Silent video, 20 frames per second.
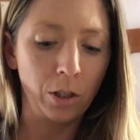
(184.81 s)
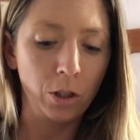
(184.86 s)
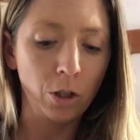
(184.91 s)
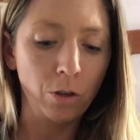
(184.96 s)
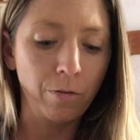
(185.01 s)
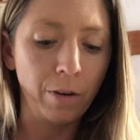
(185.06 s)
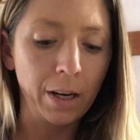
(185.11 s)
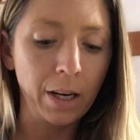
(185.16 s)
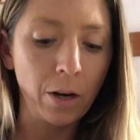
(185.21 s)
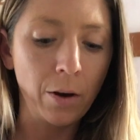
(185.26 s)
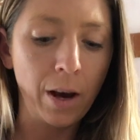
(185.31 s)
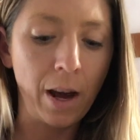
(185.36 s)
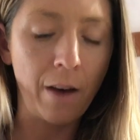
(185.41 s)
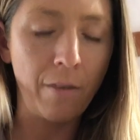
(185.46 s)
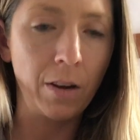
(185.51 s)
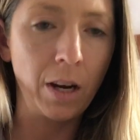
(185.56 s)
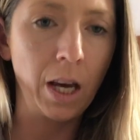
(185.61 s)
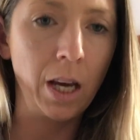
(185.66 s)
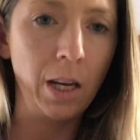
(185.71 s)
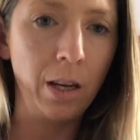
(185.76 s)
So right now I
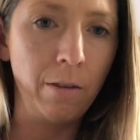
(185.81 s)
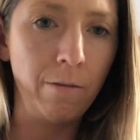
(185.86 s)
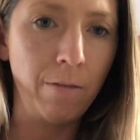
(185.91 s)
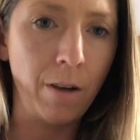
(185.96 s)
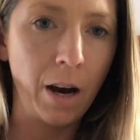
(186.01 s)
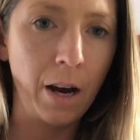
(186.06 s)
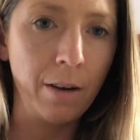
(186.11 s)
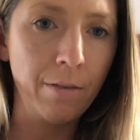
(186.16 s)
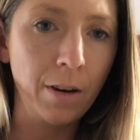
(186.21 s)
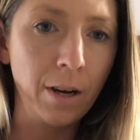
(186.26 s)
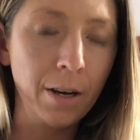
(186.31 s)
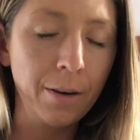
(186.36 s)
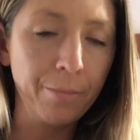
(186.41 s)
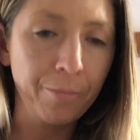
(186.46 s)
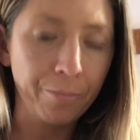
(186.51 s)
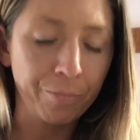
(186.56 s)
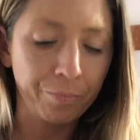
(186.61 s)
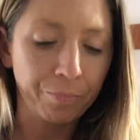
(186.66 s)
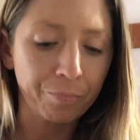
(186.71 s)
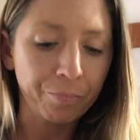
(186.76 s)
have an 85 on,
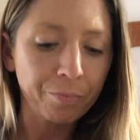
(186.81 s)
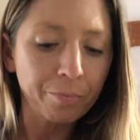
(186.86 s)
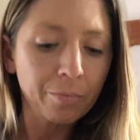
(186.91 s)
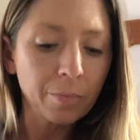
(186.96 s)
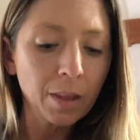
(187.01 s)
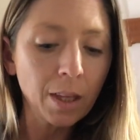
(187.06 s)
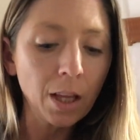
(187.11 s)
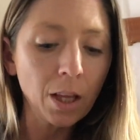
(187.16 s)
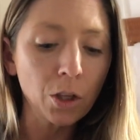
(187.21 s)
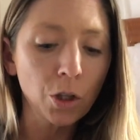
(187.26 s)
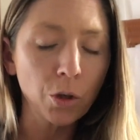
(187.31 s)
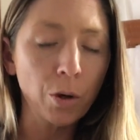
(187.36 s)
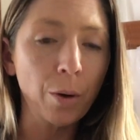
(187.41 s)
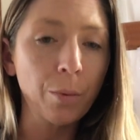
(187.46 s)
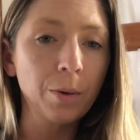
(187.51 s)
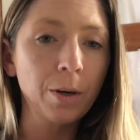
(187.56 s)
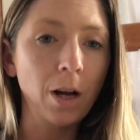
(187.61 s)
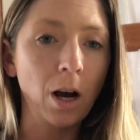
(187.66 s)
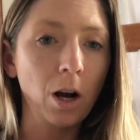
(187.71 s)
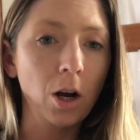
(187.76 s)
so I
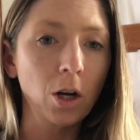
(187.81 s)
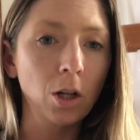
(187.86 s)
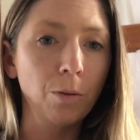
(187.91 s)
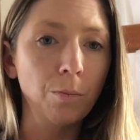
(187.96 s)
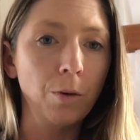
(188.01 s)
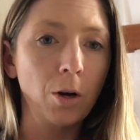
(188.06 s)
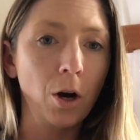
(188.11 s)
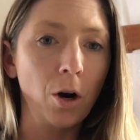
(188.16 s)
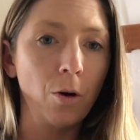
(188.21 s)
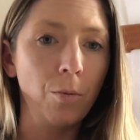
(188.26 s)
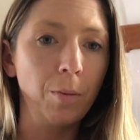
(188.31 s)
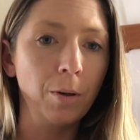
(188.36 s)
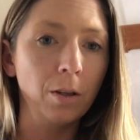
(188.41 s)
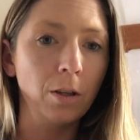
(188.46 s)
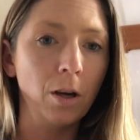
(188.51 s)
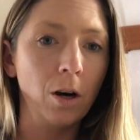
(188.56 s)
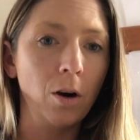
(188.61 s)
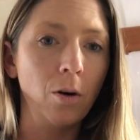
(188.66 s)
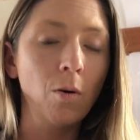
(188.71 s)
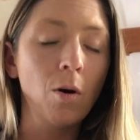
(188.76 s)
would not go
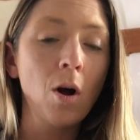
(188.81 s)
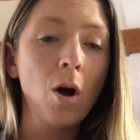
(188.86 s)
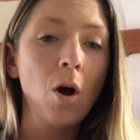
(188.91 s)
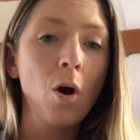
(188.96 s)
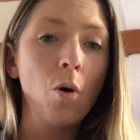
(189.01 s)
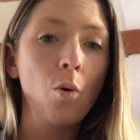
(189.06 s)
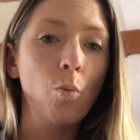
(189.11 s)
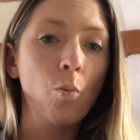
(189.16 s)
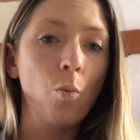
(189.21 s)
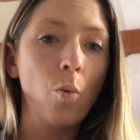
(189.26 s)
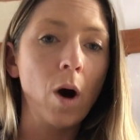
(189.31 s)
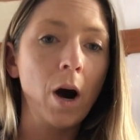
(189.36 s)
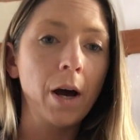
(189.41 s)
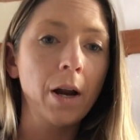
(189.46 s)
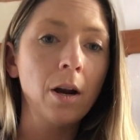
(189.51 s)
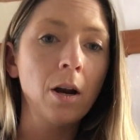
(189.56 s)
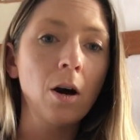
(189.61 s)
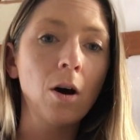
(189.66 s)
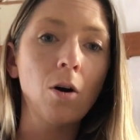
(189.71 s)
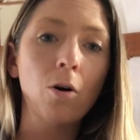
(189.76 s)
below
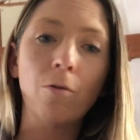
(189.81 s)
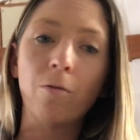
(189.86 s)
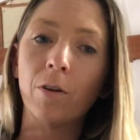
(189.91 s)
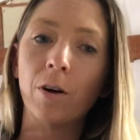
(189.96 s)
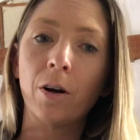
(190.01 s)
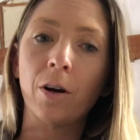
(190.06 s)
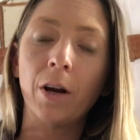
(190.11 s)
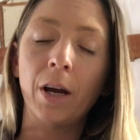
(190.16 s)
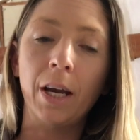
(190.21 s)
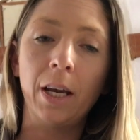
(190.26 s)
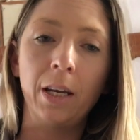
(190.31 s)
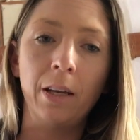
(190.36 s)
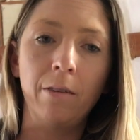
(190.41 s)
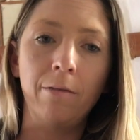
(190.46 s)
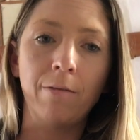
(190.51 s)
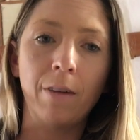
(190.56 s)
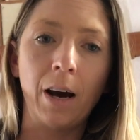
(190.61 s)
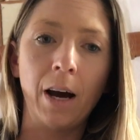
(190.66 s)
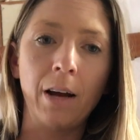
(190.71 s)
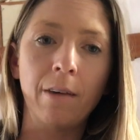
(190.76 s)

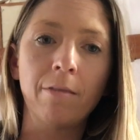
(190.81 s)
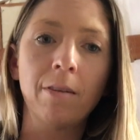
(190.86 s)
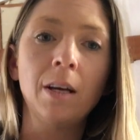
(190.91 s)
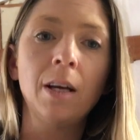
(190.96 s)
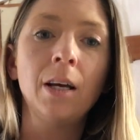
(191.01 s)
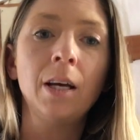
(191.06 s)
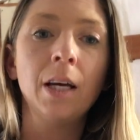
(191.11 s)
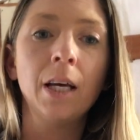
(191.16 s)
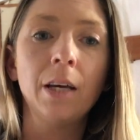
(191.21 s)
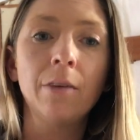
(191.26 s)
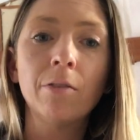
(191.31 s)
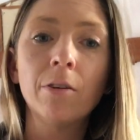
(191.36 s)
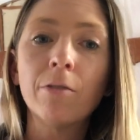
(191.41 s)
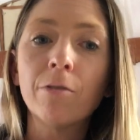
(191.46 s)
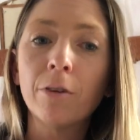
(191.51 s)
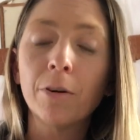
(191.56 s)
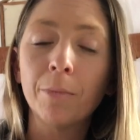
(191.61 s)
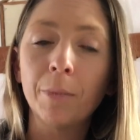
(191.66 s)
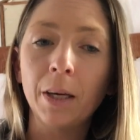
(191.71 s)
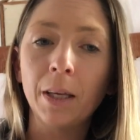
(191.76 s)
1/85. Even
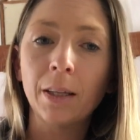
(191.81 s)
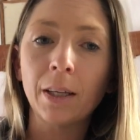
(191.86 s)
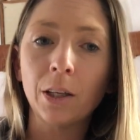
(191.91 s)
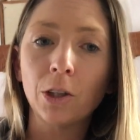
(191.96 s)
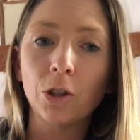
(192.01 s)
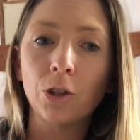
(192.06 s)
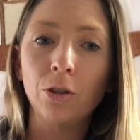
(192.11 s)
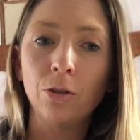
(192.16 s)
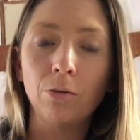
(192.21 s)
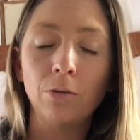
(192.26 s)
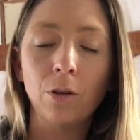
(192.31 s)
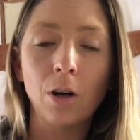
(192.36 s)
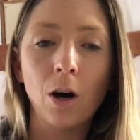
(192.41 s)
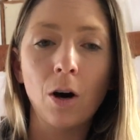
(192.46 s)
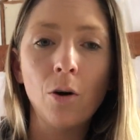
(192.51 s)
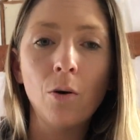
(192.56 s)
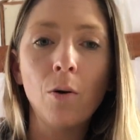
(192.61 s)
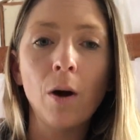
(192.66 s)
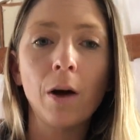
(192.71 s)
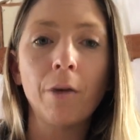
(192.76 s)
for me, that's too
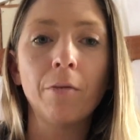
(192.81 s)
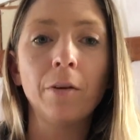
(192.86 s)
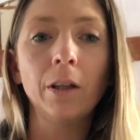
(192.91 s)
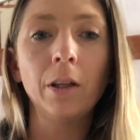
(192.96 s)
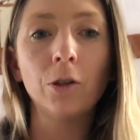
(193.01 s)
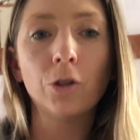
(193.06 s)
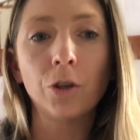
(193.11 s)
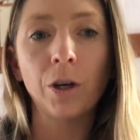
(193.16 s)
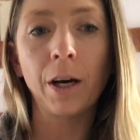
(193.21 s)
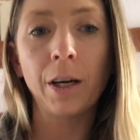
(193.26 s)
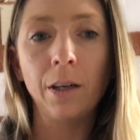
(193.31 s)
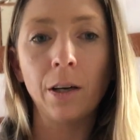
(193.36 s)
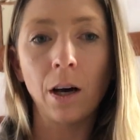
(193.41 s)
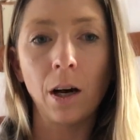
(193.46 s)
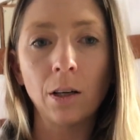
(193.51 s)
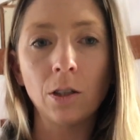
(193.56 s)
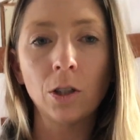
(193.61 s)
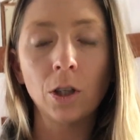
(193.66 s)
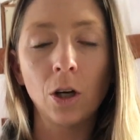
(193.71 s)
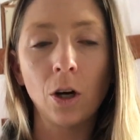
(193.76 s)
low. I really try
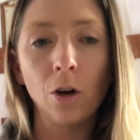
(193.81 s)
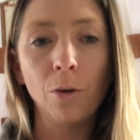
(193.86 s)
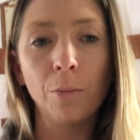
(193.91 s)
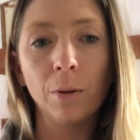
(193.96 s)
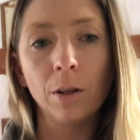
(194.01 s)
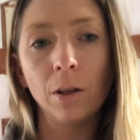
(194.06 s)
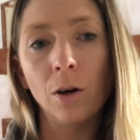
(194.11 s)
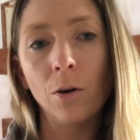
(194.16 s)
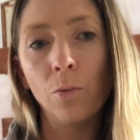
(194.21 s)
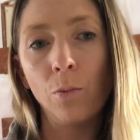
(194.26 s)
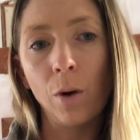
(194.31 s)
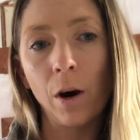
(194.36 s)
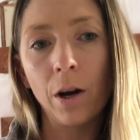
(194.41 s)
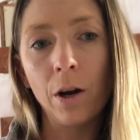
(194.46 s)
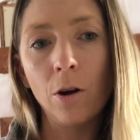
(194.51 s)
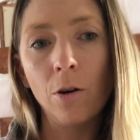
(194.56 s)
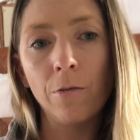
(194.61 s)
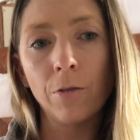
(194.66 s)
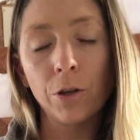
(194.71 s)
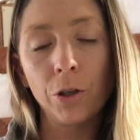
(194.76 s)
not to go below
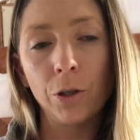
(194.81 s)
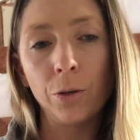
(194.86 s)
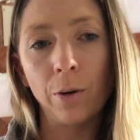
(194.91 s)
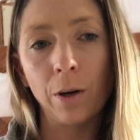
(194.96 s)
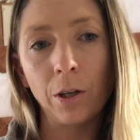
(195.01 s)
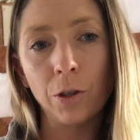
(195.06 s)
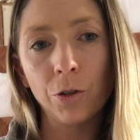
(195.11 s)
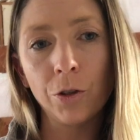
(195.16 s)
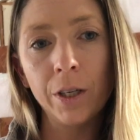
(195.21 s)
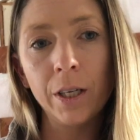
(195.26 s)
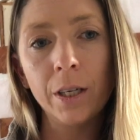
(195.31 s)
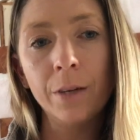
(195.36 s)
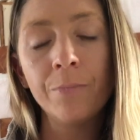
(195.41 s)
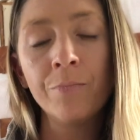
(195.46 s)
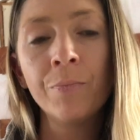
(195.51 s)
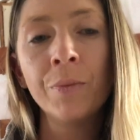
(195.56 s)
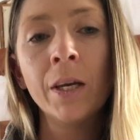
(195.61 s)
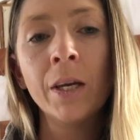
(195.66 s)
1/200.